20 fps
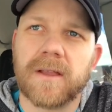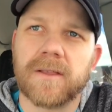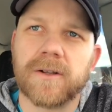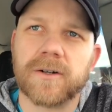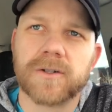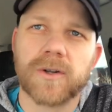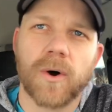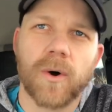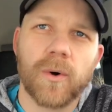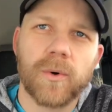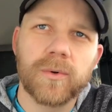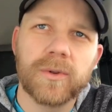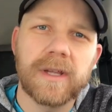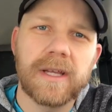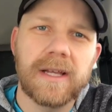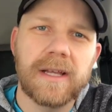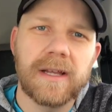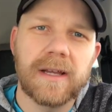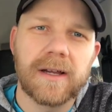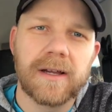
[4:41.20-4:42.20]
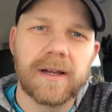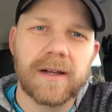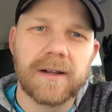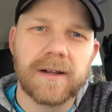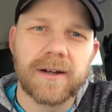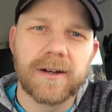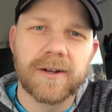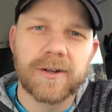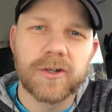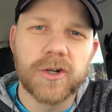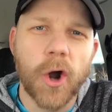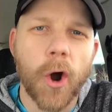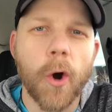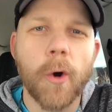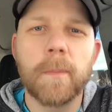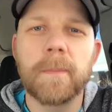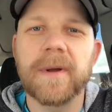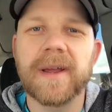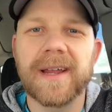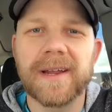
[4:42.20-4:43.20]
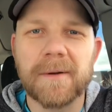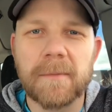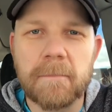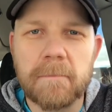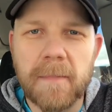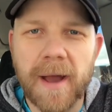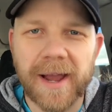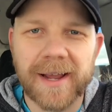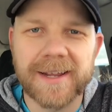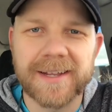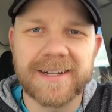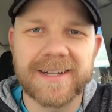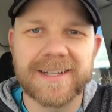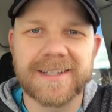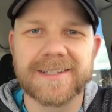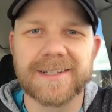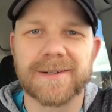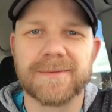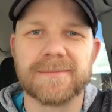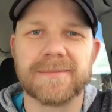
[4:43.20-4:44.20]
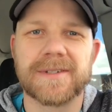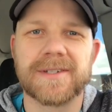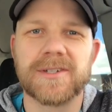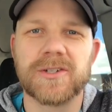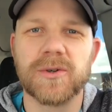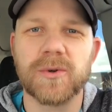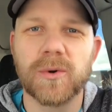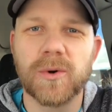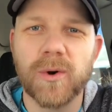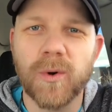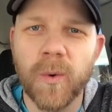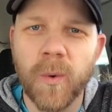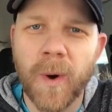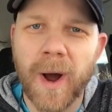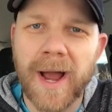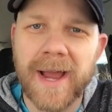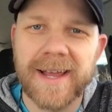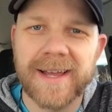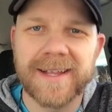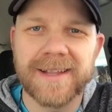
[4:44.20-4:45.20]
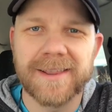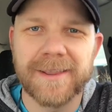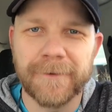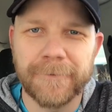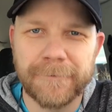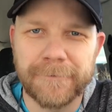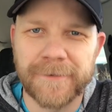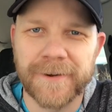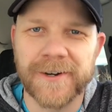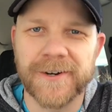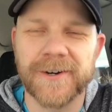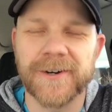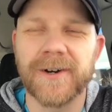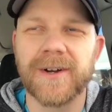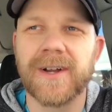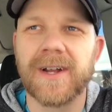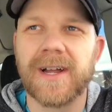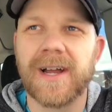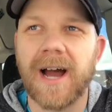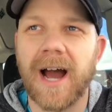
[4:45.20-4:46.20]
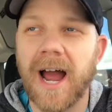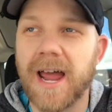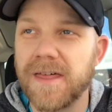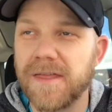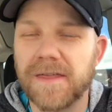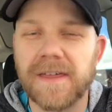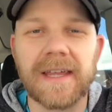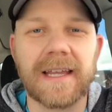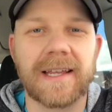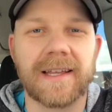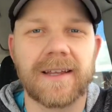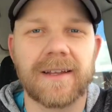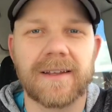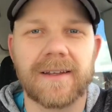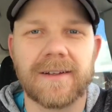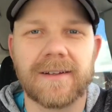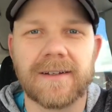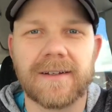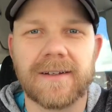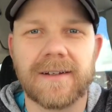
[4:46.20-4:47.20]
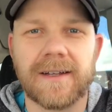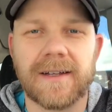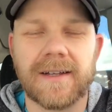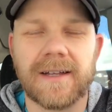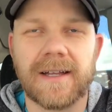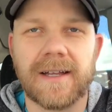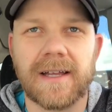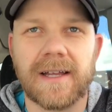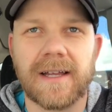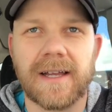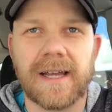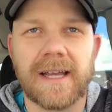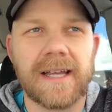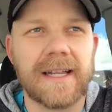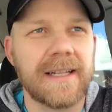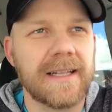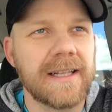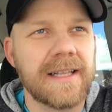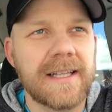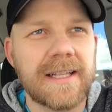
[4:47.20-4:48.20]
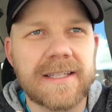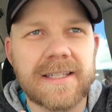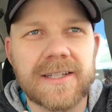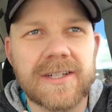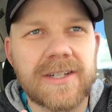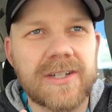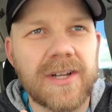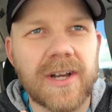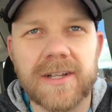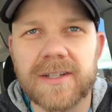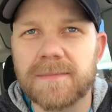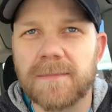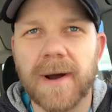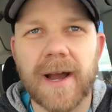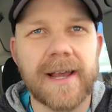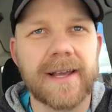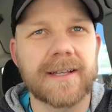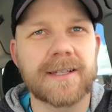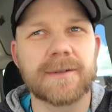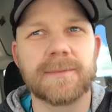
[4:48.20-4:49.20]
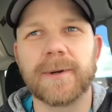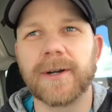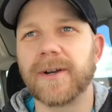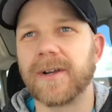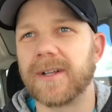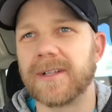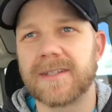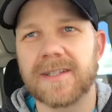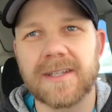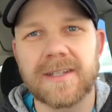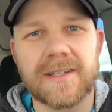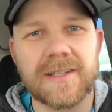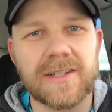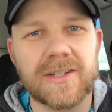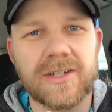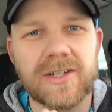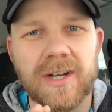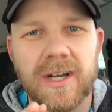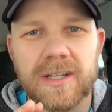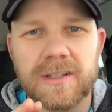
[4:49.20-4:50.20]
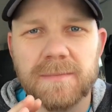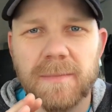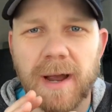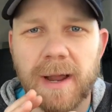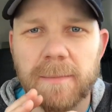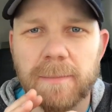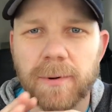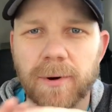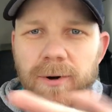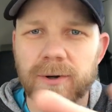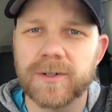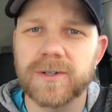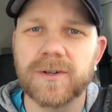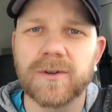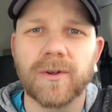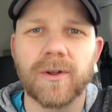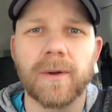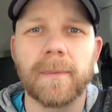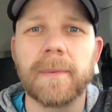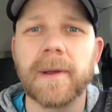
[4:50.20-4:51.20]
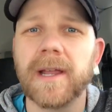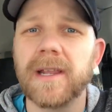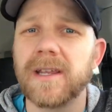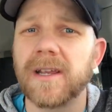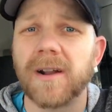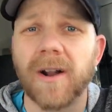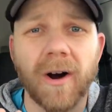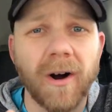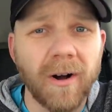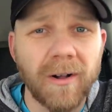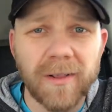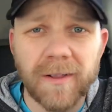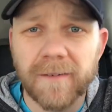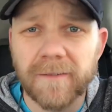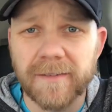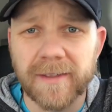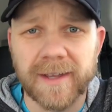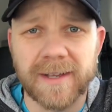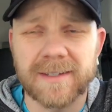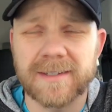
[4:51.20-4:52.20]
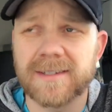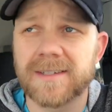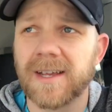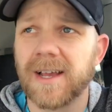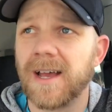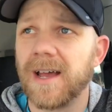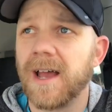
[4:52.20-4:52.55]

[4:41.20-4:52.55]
There's only coping mechanisms to quiet the fear, I think. And this is just my experience. This is just my personal opinion, all of this.